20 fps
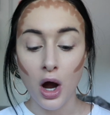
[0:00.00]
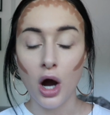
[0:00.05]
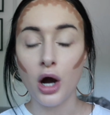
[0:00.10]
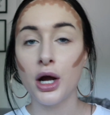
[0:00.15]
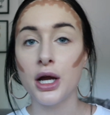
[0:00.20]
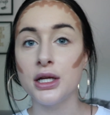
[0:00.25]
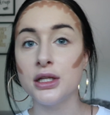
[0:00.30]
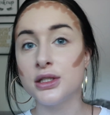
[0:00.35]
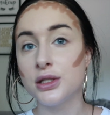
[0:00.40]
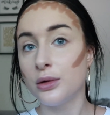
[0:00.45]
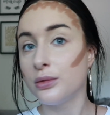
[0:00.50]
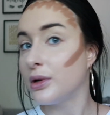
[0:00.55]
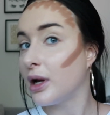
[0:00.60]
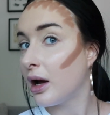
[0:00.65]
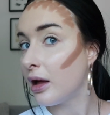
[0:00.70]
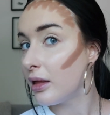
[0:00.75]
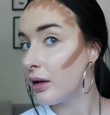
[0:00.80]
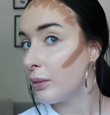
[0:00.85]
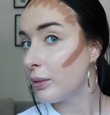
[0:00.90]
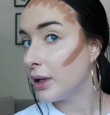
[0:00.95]
Alright, so
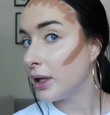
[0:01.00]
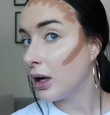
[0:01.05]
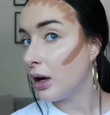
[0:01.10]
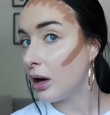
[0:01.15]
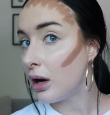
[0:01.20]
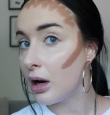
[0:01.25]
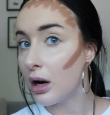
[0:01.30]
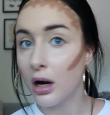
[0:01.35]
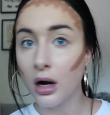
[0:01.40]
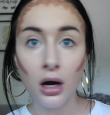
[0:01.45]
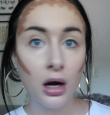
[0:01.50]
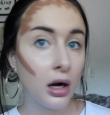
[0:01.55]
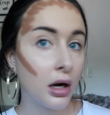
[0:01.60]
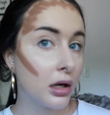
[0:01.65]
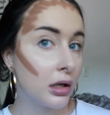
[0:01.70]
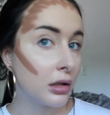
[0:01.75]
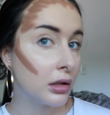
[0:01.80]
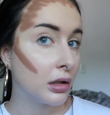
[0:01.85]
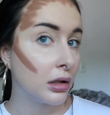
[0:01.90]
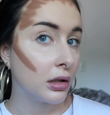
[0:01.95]
now that we
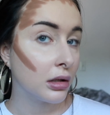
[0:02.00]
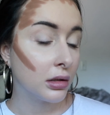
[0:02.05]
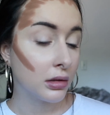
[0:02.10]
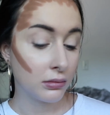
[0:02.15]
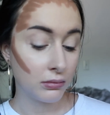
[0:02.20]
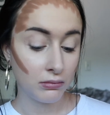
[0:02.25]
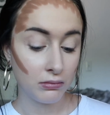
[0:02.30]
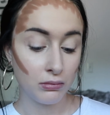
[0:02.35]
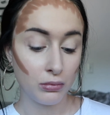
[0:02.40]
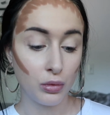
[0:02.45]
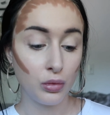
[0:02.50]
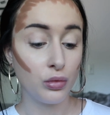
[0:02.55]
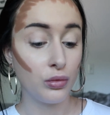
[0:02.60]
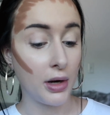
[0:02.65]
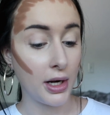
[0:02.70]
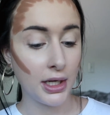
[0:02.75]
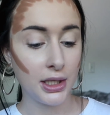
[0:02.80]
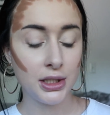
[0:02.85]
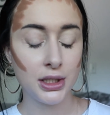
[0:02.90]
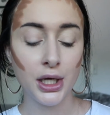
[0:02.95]
are
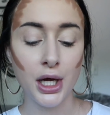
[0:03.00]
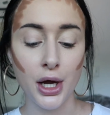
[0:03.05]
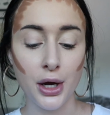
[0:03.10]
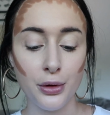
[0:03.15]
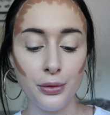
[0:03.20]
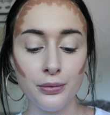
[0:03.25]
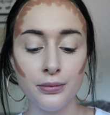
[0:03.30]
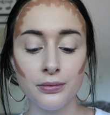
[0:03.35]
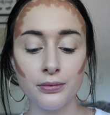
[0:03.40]
ready to go,